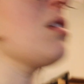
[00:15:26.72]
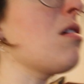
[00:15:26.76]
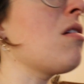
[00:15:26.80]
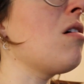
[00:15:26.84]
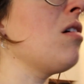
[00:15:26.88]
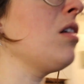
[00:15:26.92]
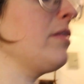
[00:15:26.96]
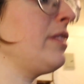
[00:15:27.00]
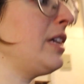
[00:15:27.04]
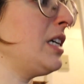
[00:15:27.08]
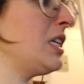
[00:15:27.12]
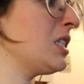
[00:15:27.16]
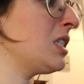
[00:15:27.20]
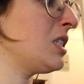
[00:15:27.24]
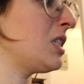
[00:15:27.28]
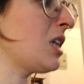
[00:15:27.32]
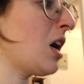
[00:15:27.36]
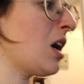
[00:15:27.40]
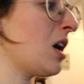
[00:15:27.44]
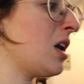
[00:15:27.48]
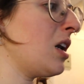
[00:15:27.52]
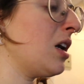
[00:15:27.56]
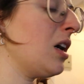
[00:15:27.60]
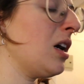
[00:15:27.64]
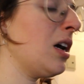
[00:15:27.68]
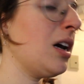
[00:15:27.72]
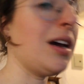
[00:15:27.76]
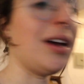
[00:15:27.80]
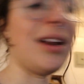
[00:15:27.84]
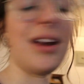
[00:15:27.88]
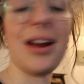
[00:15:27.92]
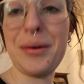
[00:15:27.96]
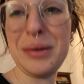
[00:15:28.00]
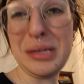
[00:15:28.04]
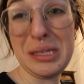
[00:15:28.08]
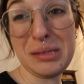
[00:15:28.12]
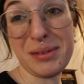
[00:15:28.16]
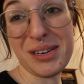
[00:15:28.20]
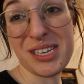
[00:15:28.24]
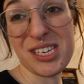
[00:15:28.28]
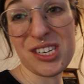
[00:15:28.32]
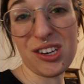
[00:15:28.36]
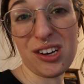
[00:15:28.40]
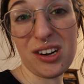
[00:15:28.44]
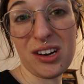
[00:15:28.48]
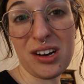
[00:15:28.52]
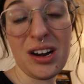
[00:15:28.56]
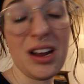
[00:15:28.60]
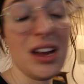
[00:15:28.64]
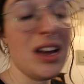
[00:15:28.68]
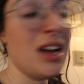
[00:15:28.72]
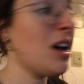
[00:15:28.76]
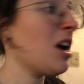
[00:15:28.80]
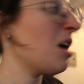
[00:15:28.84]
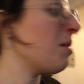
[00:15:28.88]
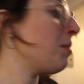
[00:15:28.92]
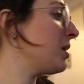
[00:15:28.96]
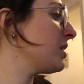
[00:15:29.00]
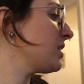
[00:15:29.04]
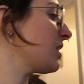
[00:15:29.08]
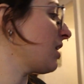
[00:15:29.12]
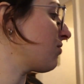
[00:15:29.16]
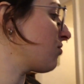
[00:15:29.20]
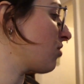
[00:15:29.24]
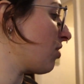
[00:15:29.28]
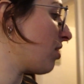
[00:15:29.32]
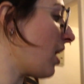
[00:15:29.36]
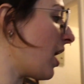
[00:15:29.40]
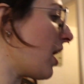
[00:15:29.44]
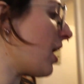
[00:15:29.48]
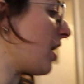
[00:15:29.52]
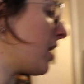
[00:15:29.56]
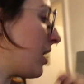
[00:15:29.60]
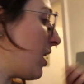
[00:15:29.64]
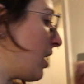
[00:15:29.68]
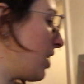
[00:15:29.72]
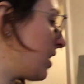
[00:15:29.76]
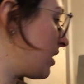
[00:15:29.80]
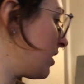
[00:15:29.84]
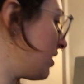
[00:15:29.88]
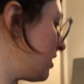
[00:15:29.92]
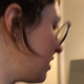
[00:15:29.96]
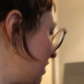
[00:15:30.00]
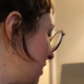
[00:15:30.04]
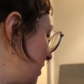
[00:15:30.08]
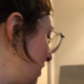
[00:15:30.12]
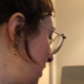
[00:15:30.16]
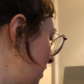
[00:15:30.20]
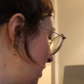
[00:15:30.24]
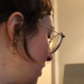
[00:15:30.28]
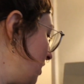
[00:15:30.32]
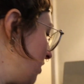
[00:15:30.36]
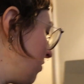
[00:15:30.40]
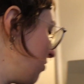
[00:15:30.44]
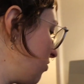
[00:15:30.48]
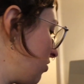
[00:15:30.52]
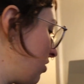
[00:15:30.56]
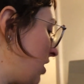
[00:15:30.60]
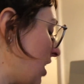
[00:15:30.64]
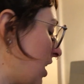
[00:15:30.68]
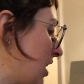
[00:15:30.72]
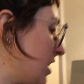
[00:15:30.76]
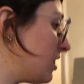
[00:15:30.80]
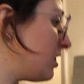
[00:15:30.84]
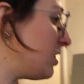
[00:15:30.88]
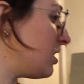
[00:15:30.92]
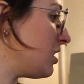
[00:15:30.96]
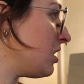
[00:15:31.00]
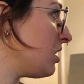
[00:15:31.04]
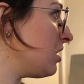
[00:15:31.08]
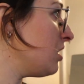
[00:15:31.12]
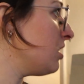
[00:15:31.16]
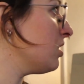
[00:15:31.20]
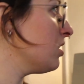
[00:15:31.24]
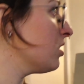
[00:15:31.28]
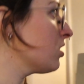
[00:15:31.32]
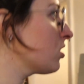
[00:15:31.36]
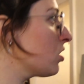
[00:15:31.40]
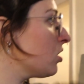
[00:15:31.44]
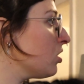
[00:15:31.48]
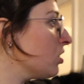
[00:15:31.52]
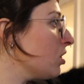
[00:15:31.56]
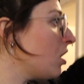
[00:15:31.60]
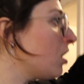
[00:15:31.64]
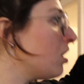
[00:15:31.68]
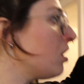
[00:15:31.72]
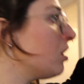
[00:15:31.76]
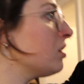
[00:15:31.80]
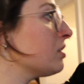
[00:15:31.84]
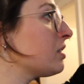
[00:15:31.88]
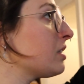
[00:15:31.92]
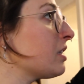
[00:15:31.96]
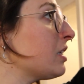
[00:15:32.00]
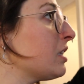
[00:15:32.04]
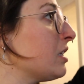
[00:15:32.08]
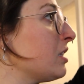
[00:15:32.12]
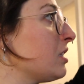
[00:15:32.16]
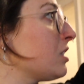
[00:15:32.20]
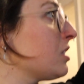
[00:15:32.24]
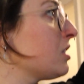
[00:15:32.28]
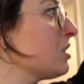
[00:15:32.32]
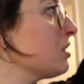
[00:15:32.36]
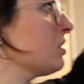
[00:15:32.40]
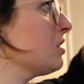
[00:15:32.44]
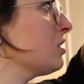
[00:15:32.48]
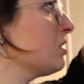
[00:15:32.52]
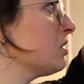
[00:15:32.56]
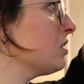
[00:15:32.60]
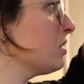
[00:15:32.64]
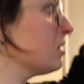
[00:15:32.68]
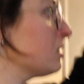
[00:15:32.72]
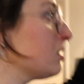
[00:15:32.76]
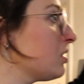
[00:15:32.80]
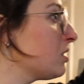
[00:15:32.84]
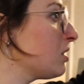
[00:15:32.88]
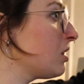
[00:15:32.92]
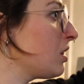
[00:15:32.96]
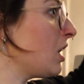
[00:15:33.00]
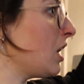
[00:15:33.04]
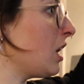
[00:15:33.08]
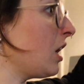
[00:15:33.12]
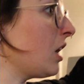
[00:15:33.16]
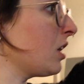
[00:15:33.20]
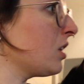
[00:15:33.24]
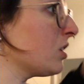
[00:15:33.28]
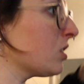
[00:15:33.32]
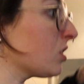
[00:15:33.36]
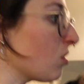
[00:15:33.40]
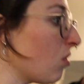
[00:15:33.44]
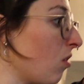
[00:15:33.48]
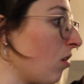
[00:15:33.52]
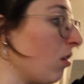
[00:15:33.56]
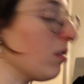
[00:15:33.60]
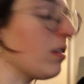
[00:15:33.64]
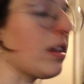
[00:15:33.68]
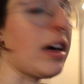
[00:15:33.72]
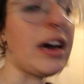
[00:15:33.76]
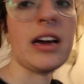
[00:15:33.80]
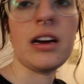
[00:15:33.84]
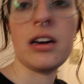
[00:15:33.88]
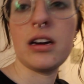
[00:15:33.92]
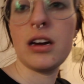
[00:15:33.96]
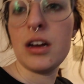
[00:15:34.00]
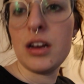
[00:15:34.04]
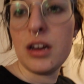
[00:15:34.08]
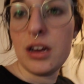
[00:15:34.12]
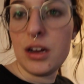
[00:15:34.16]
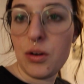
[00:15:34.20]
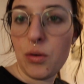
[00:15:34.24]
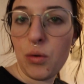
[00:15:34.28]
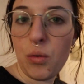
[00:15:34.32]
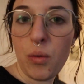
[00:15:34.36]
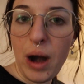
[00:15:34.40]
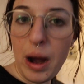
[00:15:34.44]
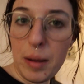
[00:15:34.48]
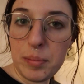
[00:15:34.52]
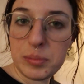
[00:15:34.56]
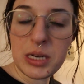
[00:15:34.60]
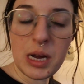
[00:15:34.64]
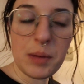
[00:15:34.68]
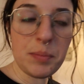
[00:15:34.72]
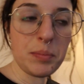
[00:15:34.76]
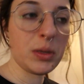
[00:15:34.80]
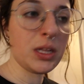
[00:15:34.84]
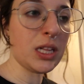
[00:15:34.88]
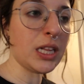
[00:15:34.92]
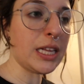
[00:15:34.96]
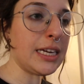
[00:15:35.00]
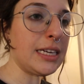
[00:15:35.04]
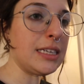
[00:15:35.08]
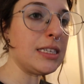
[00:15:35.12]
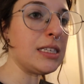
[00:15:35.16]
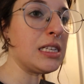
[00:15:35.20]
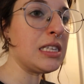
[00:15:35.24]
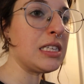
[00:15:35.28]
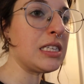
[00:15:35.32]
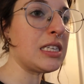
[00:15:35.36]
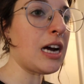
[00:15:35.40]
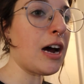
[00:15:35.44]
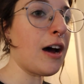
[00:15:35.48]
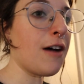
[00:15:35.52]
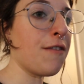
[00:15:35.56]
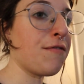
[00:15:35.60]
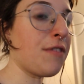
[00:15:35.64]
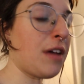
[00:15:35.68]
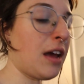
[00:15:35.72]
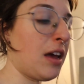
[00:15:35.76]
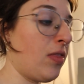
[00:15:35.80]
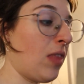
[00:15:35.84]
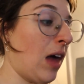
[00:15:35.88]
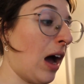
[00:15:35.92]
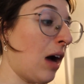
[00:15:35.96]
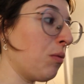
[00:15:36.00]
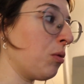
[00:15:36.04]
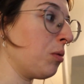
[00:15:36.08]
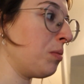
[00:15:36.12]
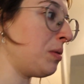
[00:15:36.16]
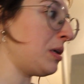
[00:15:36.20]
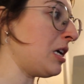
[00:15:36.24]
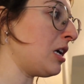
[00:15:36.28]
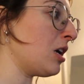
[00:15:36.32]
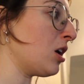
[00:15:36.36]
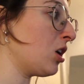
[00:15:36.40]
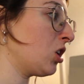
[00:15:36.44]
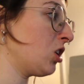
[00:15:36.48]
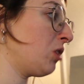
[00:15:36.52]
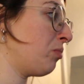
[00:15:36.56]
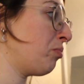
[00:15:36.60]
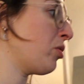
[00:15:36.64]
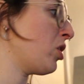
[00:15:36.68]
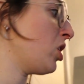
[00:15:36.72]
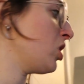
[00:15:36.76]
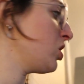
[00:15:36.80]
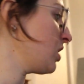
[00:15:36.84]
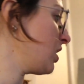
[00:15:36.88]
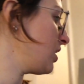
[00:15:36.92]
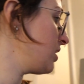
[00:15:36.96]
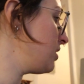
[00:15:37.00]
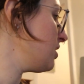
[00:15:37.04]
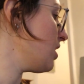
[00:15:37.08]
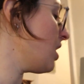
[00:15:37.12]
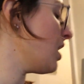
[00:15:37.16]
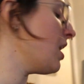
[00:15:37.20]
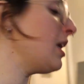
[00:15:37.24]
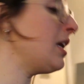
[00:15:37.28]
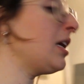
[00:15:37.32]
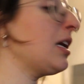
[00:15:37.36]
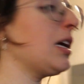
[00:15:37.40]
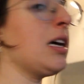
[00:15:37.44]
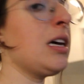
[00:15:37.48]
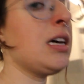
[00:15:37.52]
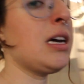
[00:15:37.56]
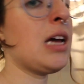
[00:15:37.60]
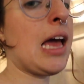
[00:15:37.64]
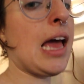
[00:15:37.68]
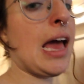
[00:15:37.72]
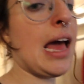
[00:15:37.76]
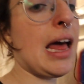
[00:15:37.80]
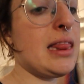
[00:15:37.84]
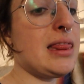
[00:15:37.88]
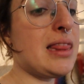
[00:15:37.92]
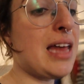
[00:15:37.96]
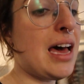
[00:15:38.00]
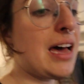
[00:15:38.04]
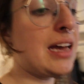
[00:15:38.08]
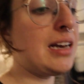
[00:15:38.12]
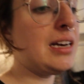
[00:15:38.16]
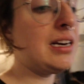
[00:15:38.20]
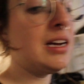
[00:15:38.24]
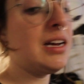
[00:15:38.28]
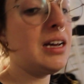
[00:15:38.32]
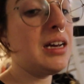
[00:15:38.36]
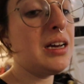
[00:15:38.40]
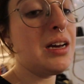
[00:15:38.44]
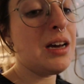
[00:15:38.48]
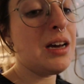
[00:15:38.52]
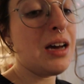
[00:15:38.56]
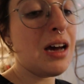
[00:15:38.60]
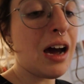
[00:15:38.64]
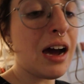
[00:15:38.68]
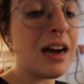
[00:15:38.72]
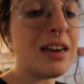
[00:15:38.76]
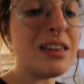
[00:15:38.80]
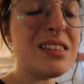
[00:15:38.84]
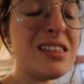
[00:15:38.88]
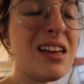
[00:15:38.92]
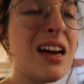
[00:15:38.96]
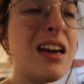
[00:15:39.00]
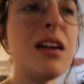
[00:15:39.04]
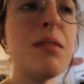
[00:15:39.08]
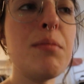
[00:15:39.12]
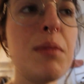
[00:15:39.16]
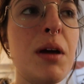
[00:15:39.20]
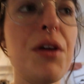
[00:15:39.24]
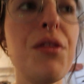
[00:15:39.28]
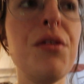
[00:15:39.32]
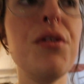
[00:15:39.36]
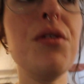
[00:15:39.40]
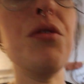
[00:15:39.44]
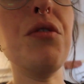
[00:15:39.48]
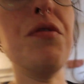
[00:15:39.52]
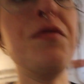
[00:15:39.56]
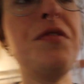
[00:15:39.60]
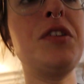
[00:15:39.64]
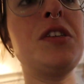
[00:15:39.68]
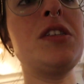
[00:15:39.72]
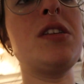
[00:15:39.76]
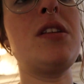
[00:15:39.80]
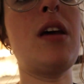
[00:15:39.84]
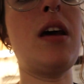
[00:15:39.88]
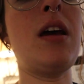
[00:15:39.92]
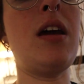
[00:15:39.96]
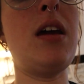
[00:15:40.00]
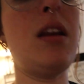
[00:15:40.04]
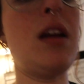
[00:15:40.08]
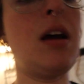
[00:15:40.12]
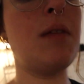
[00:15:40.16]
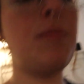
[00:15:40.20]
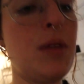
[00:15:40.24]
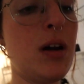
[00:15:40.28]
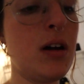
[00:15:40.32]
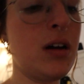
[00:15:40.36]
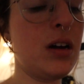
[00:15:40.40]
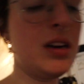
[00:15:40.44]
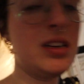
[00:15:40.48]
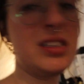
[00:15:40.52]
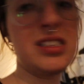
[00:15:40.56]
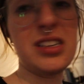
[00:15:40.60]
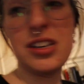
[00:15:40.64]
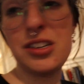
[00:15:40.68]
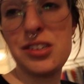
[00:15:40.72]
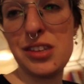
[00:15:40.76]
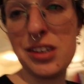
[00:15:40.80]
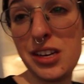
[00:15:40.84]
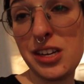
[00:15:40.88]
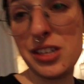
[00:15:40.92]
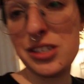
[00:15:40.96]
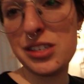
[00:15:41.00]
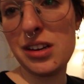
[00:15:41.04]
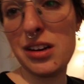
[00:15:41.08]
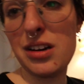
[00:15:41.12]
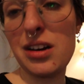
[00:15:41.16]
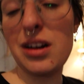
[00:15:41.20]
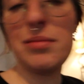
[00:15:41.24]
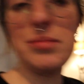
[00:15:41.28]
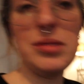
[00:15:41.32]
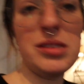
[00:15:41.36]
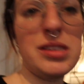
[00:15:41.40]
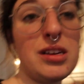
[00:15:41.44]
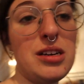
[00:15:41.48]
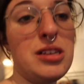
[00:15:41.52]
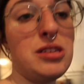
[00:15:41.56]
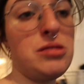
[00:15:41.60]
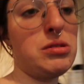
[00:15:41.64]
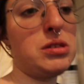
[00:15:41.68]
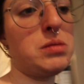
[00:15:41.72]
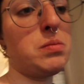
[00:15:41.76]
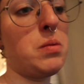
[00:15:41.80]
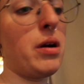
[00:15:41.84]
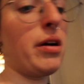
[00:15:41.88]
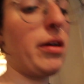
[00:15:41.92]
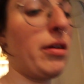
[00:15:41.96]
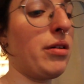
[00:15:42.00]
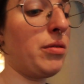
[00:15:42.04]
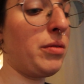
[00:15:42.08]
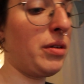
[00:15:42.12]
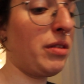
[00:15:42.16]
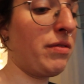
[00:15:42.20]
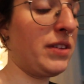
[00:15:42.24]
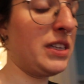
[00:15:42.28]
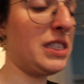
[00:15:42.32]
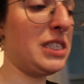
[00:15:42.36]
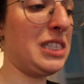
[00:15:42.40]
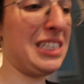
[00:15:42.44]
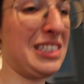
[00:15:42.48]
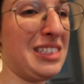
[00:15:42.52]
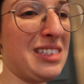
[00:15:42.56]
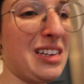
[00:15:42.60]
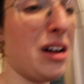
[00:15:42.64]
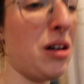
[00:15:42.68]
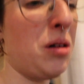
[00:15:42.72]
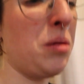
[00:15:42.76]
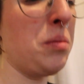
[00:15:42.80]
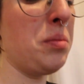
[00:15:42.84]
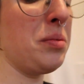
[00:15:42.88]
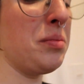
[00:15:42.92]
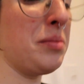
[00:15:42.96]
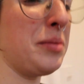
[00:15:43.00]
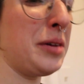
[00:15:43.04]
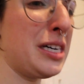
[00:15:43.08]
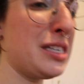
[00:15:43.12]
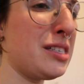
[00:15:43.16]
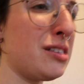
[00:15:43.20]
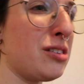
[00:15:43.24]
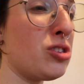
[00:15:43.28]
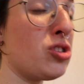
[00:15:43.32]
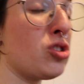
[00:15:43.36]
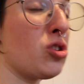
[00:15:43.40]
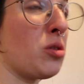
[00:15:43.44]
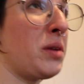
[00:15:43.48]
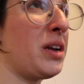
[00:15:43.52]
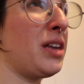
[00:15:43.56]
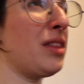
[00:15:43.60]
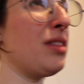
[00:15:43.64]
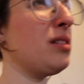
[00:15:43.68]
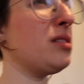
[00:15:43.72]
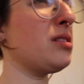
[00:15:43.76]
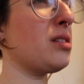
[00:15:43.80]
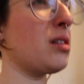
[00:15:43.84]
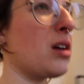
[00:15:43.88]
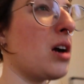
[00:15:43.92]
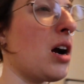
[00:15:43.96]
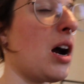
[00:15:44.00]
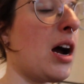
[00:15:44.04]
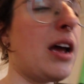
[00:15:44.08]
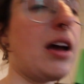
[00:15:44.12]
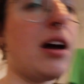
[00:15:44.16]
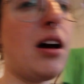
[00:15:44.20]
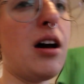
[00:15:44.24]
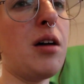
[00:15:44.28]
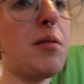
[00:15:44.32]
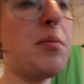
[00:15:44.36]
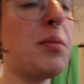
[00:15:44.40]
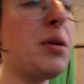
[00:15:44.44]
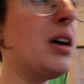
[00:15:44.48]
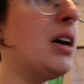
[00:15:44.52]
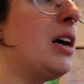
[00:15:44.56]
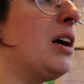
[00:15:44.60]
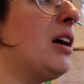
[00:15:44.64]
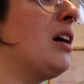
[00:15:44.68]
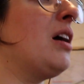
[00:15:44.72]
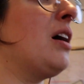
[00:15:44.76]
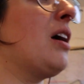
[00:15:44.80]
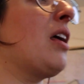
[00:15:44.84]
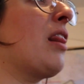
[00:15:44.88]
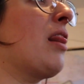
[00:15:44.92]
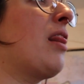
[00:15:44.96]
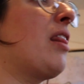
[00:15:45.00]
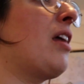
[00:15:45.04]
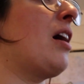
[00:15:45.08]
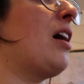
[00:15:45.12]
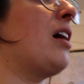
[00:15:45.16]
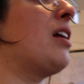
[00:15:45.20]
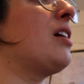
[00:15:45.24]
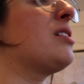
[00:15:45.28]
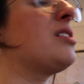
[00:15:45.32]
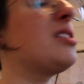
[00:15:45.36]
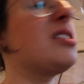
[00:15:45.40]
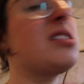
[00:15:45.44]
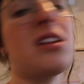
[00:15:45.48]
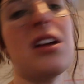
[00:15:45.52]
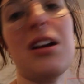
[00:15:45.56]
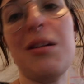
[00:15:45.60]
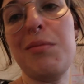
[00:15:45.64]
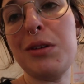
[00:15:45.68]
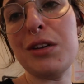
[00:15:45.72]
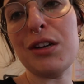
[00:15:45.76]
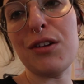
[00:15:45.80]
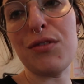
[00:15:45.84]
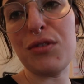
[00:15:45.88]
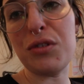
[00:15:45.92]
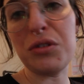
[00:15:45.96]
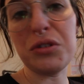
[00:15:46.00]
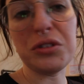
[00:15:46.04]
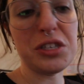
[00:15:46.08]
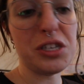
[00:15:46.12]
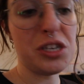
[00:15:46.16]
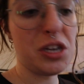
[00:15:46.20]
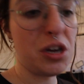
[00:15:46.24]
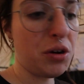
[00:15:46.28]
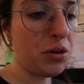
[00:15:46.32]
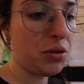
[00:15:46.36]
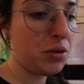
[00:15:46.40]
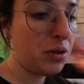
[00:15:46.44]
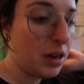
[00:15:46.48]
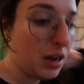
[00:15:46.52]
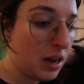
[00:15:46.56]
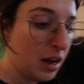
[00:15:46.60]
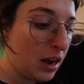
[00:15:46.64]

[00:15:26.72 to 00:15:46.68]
got all of his done, and now it's my turn, because after that I can get the closet things all like wrapped up, cleaned and stuff, and that will be a good project done. And then I decided my other goal for tonight, I'm not gonna touch the kitchen. I'm just gonna do it tomorrow with Vincent's help, because there's so many things that are high up that it's just going to be difficult to do.